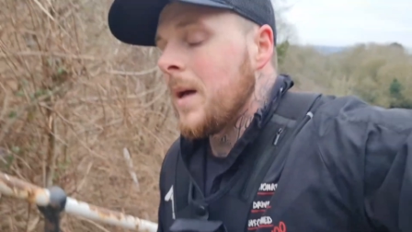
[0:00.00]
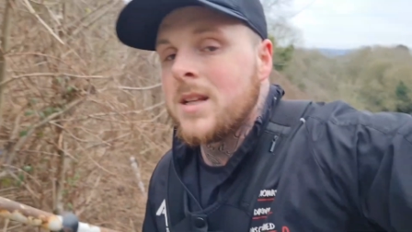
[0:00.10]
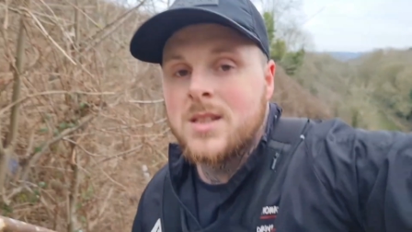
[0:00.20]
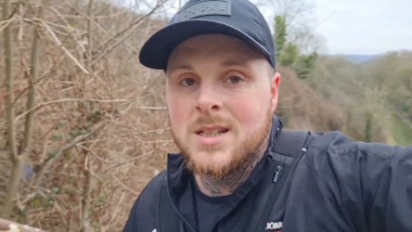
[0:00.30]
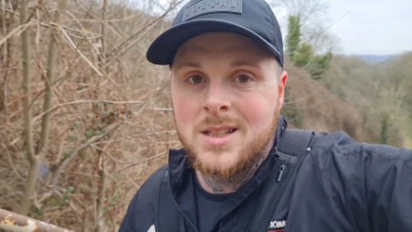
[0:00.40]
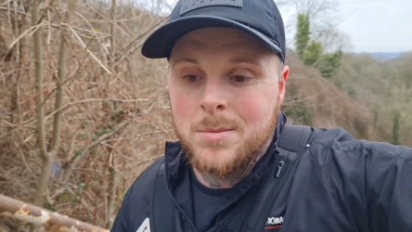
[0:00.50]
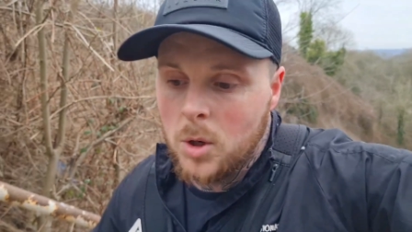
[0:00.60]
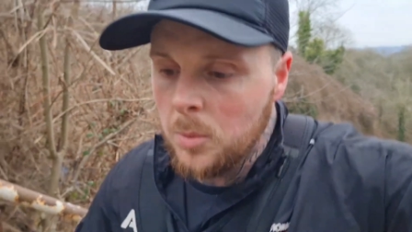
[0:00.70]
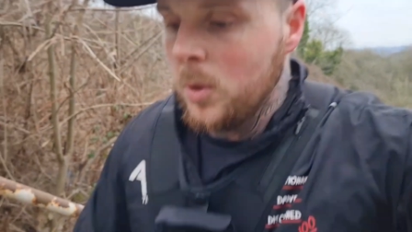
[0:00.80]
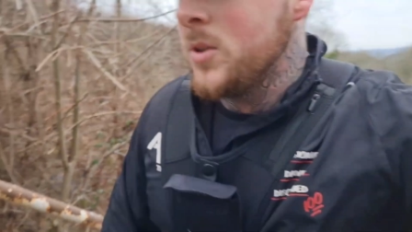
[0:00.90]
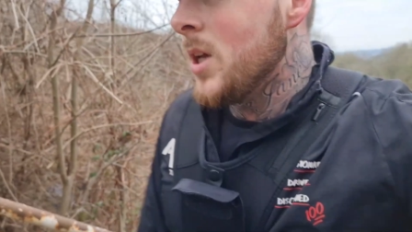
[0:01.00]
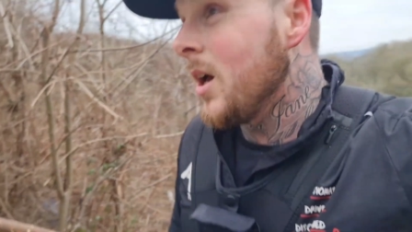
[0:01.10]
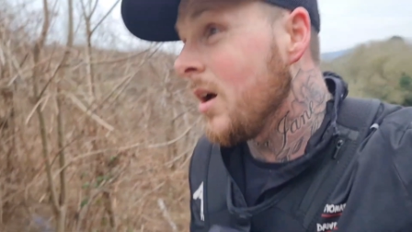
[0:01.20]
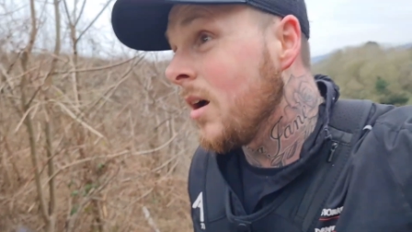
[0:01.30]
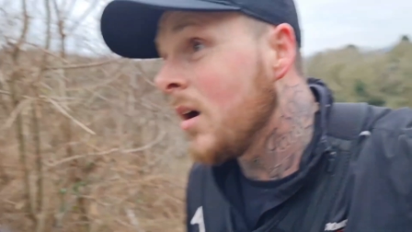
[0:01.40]
about a 16 mile
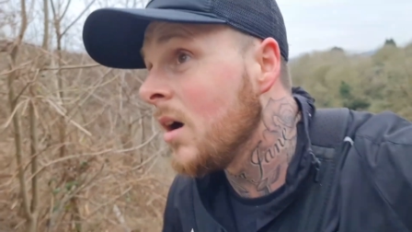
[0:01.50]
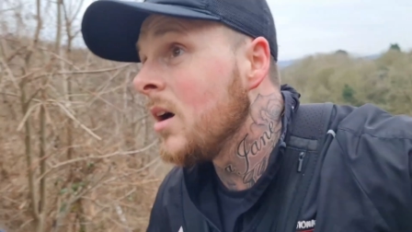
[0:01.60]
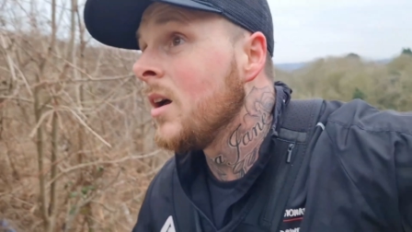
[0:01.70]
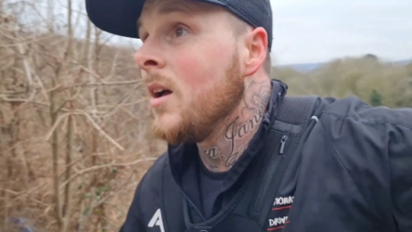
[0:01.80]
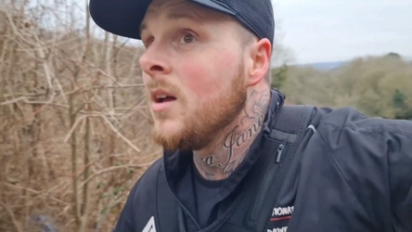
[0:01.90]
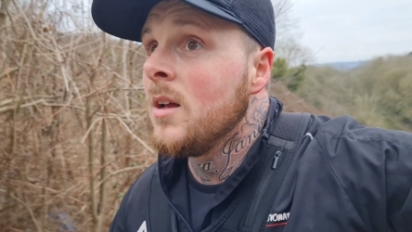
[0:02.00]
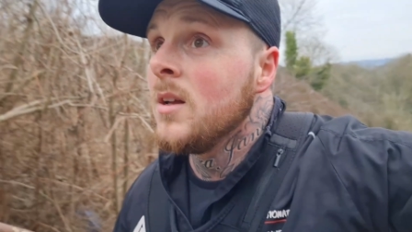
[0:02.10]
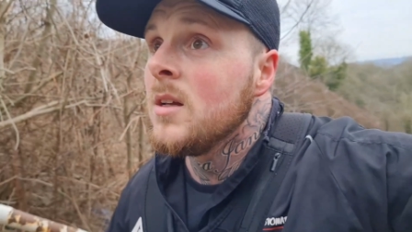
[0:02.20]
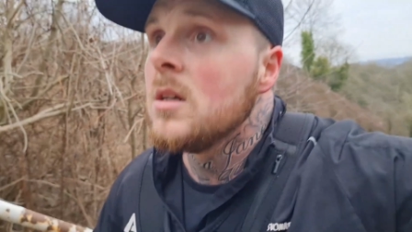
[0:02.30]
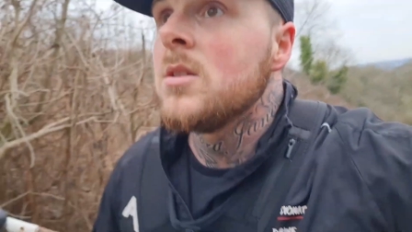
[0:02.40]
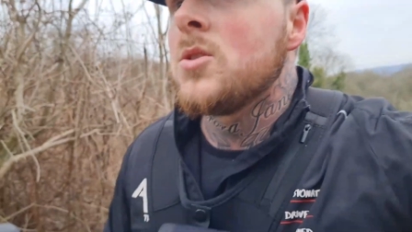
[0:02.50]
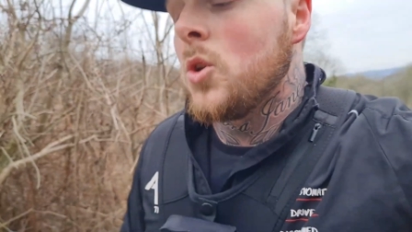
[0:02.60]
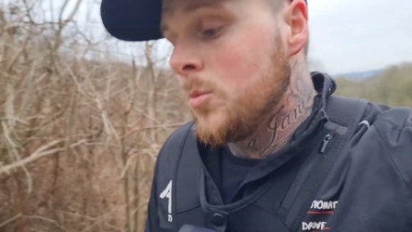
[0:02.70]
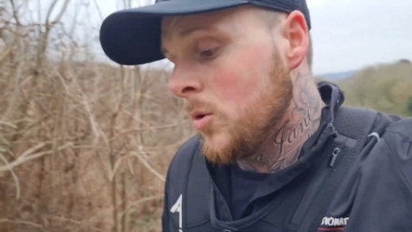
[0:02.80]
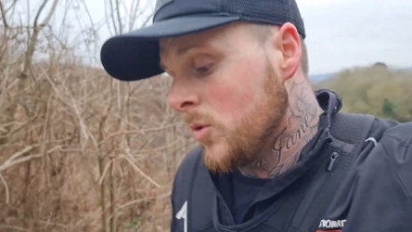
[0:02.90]
point,
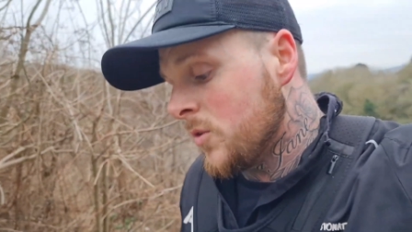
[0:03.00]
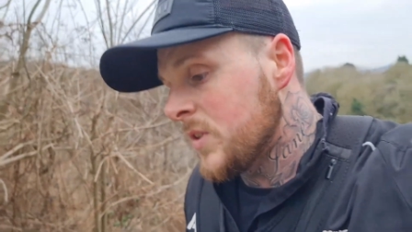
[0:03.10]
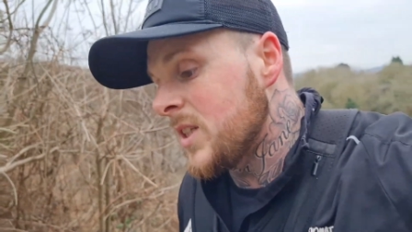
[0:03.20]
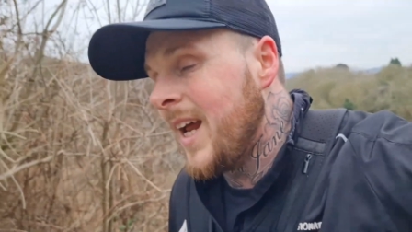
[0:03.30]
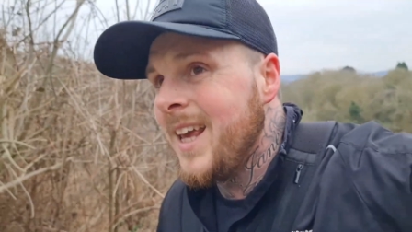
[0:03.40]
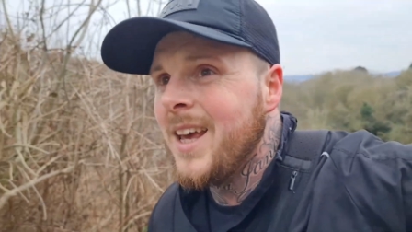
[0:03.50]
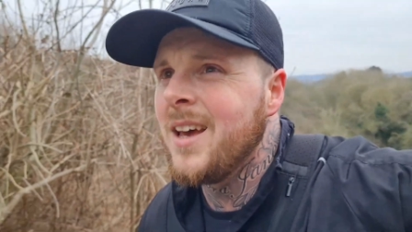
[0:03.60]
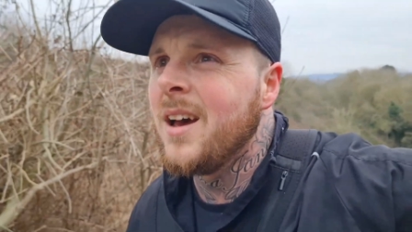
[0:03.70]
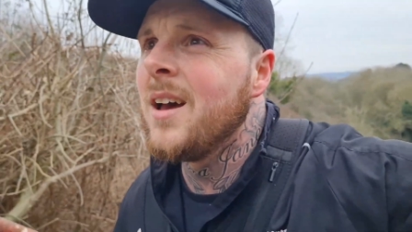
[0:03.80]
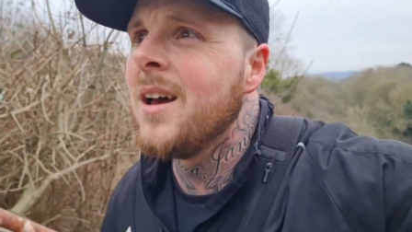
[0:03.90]
two more runs for today